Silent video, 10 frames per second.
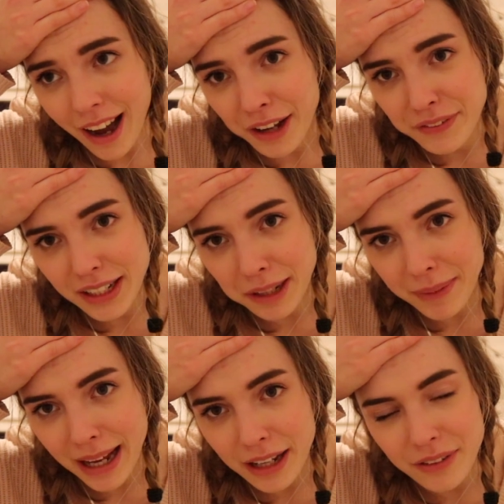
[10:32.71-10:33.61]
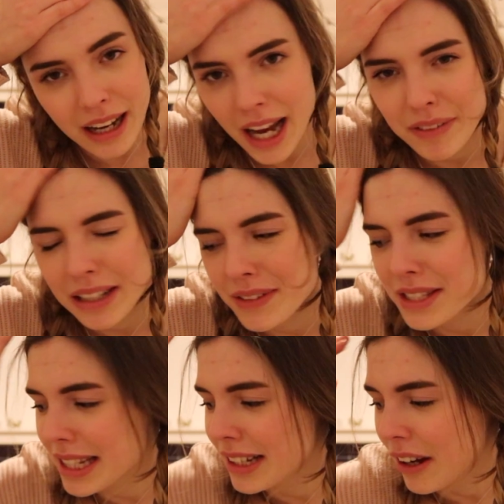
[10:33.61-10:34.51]
I feel like I have like this
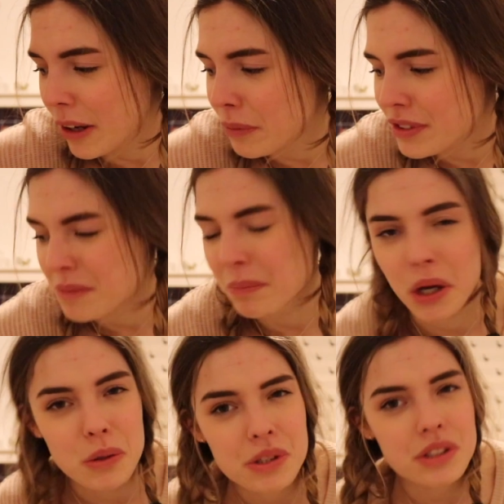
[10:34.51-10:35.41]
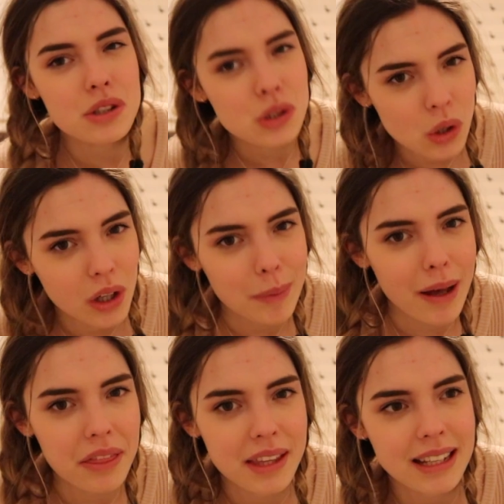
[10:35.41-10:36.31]
thing, I often post shock
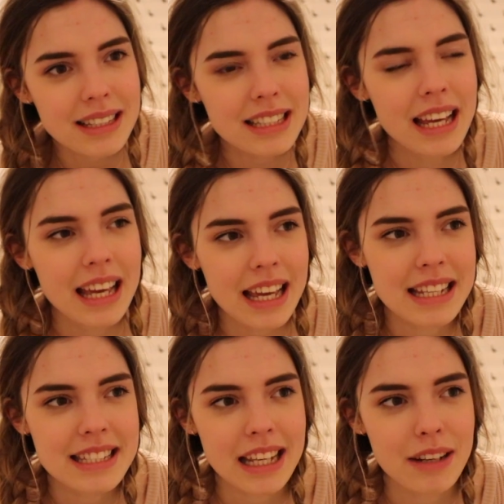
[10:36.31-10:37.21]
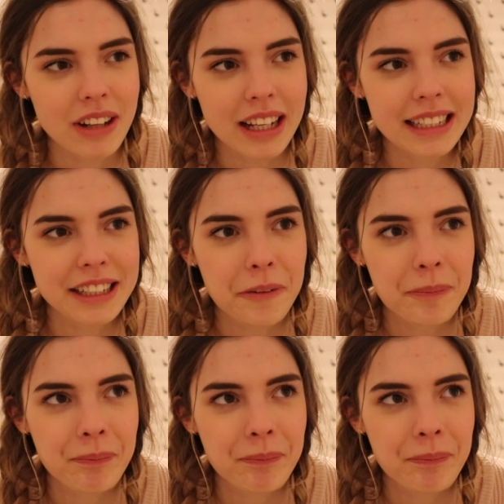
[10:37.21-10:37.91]
about things instead of like,